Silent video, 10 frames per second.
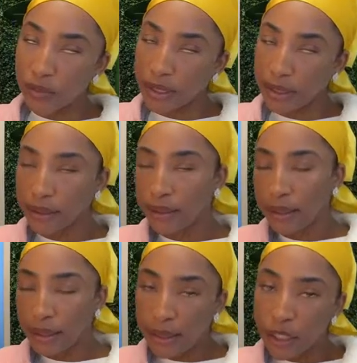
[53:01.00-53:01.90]
This
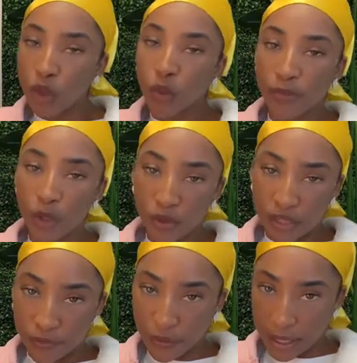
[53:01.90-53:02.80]
one,
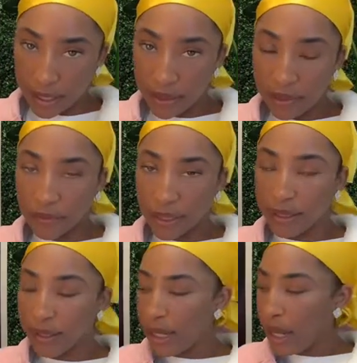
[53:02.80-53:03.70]
swimsuit's fine,
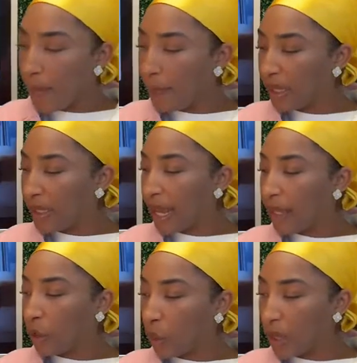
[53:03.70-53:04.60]
right? But
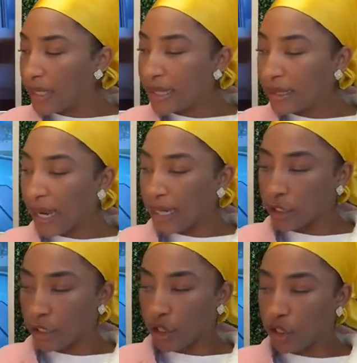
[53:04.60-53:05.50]
like the ones that they
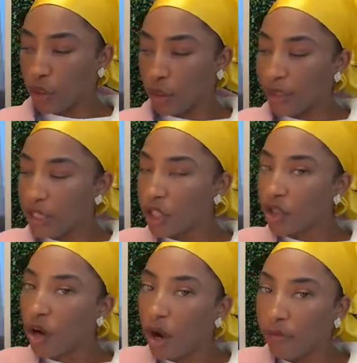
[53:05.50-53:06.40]
actually show, they
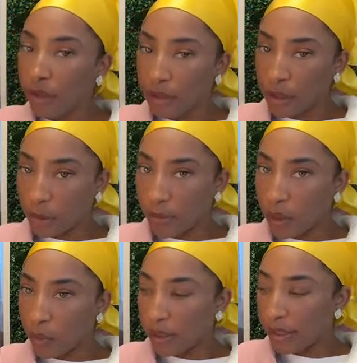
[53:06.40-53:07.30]
just cover a little
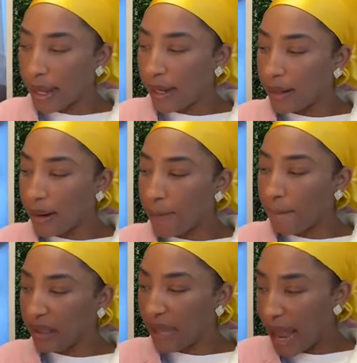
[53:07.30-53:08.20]
bit with like
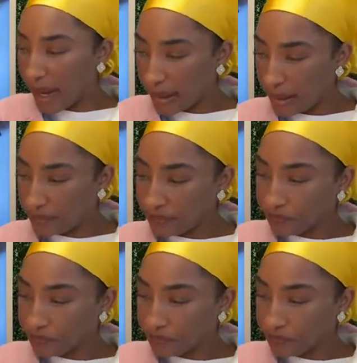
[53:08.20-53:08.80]
black